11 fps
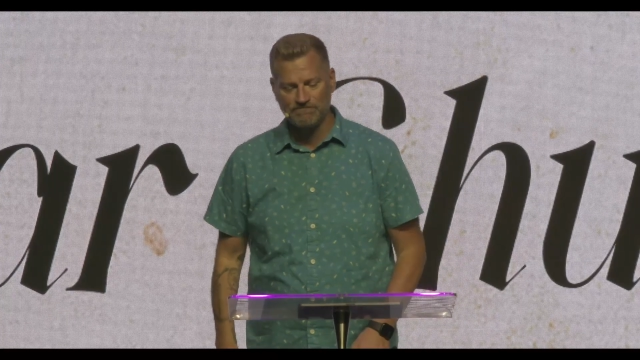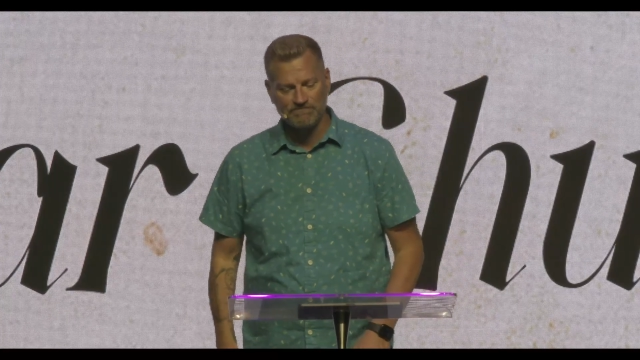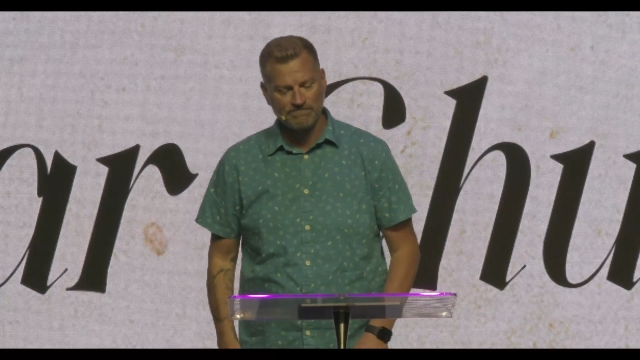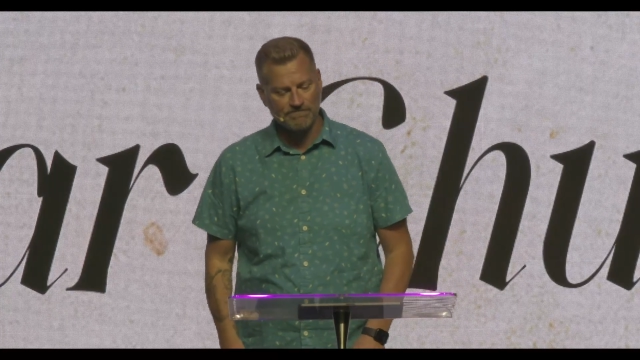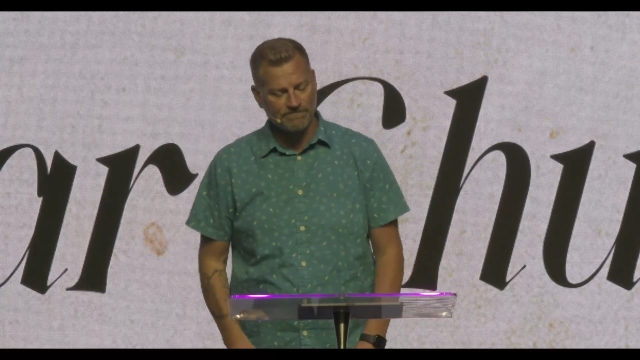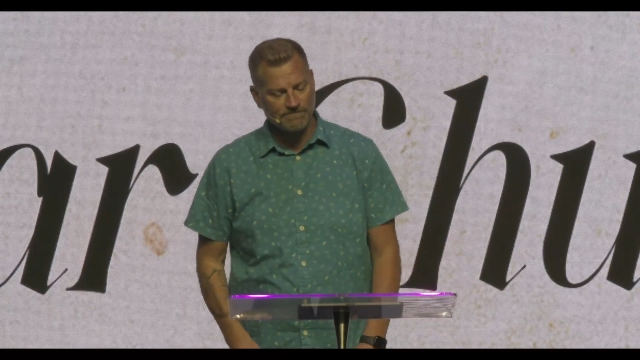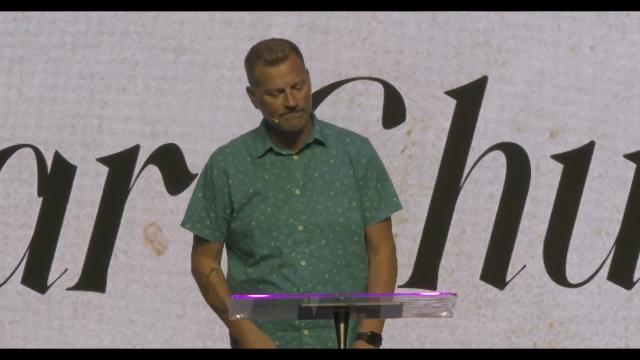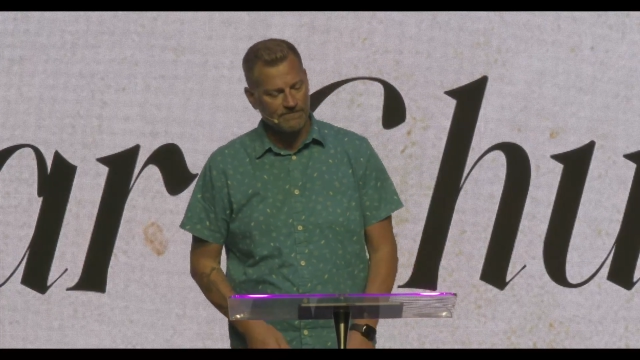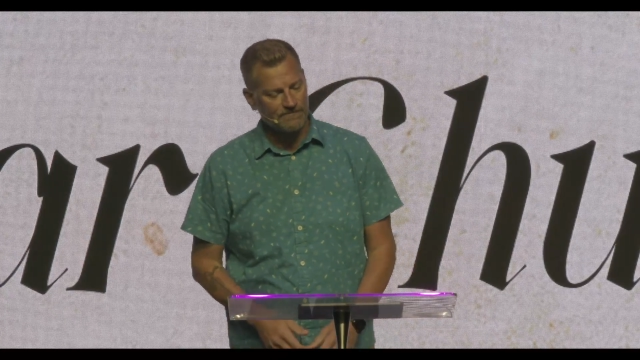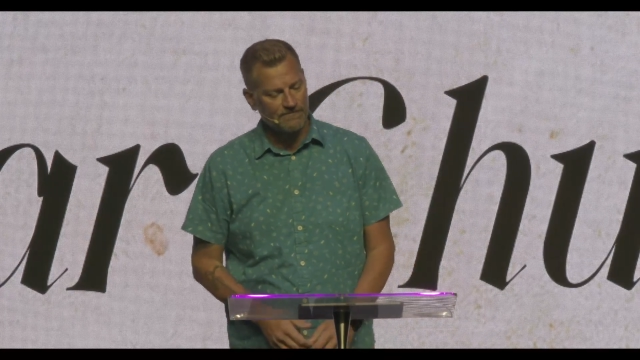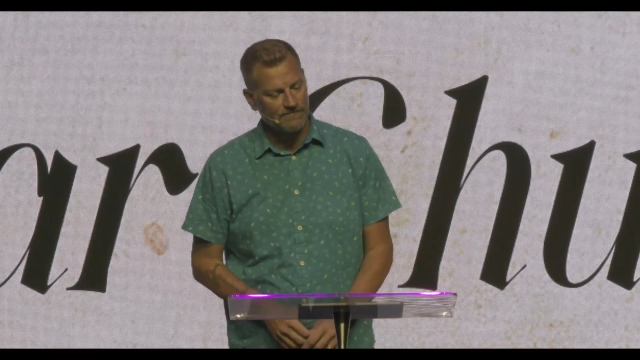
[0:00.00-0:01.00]

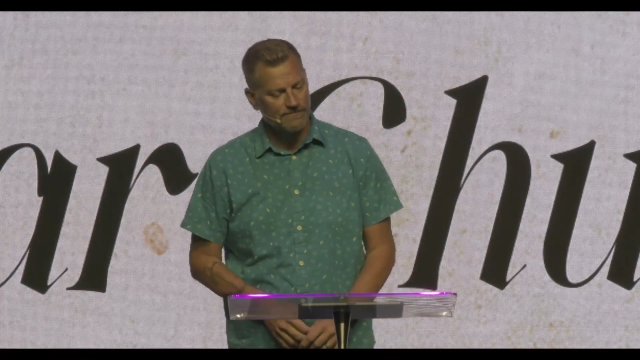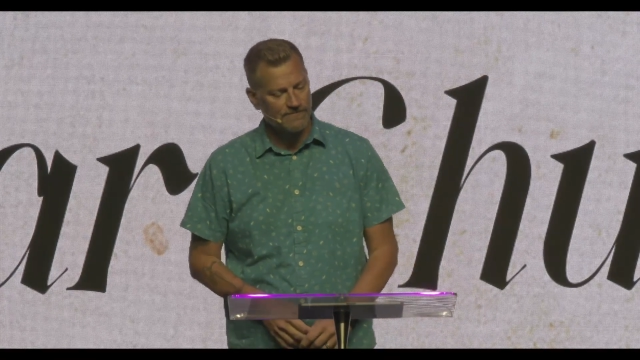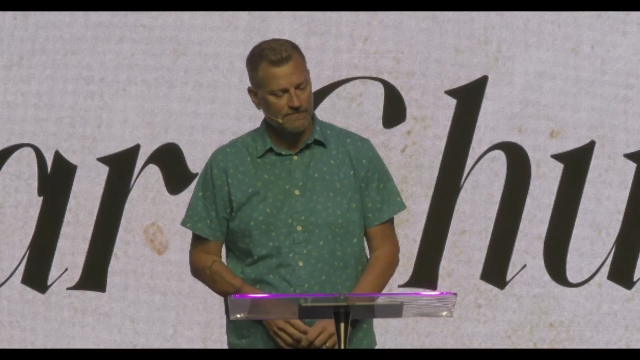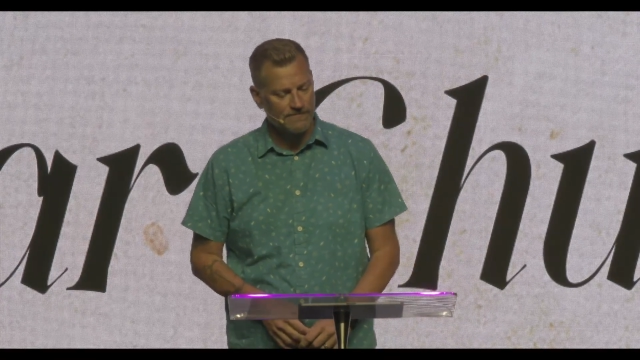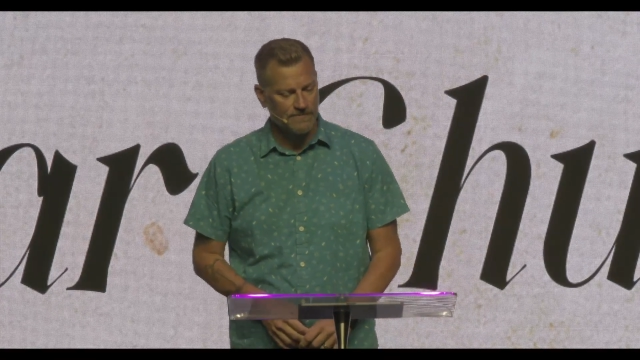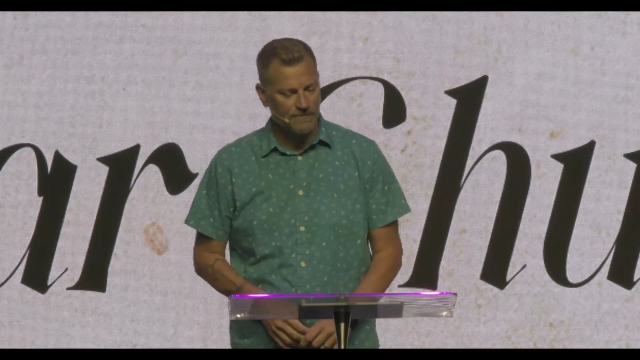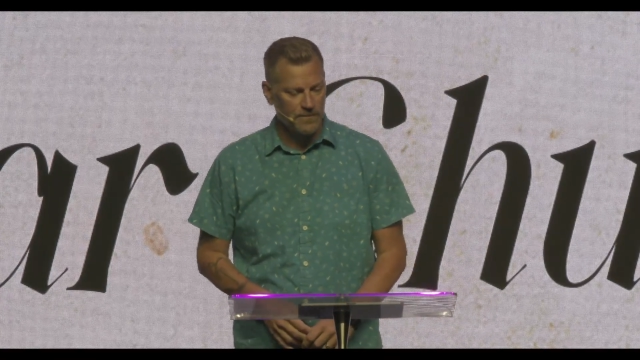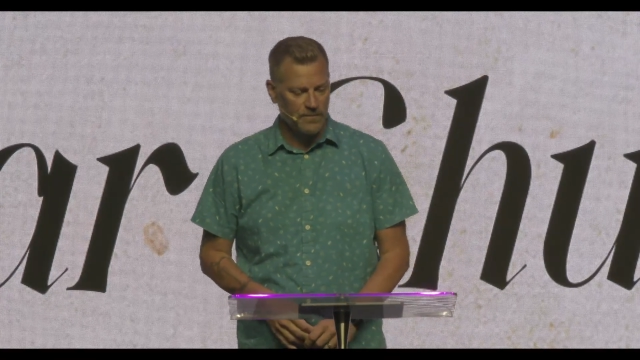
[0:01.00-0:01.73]
[no speech]